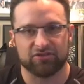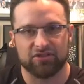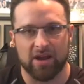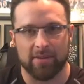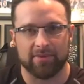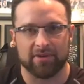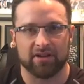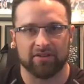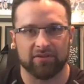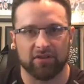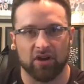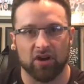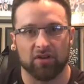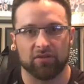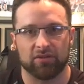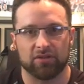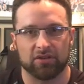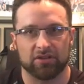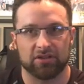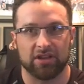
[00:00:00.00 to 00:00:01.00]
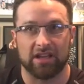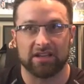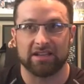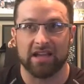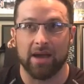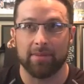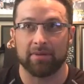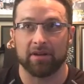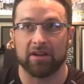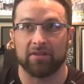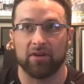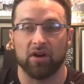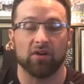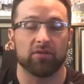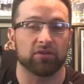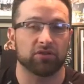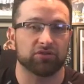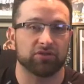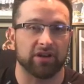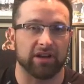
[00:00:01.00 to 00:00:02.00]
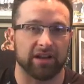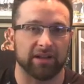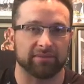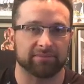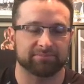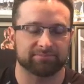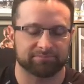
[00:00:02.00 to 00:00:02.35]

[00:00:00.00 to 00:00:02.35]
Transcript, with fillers: topic of overtraining.